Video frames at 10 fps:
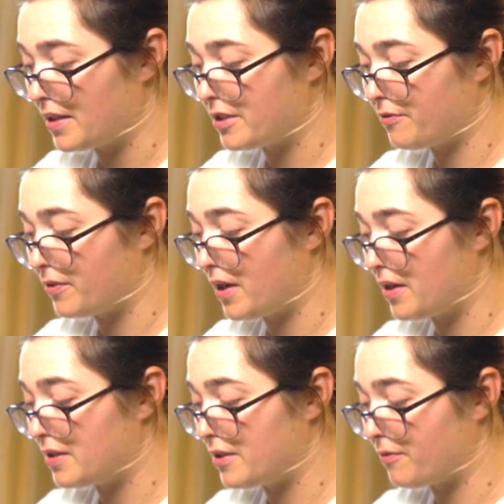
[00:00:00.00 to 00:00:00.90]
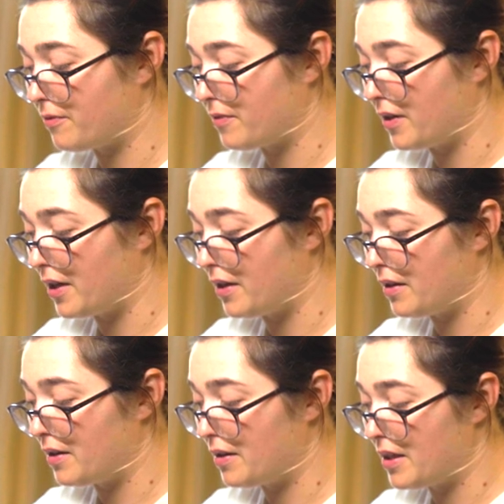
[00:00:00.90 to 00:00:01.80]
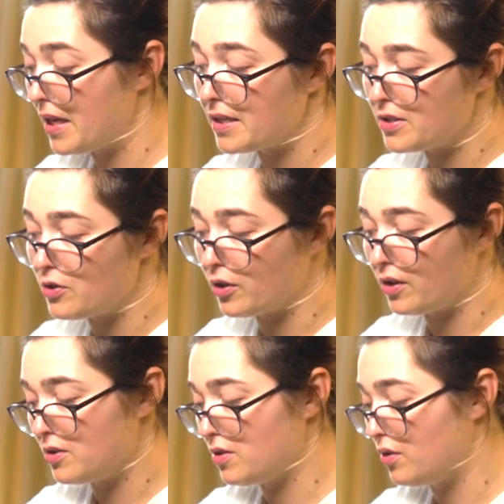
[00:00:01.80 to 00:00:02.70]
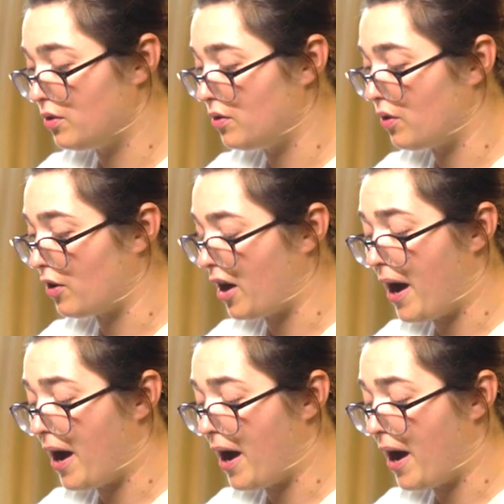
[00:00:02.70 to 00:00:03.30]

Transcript: different things you could do or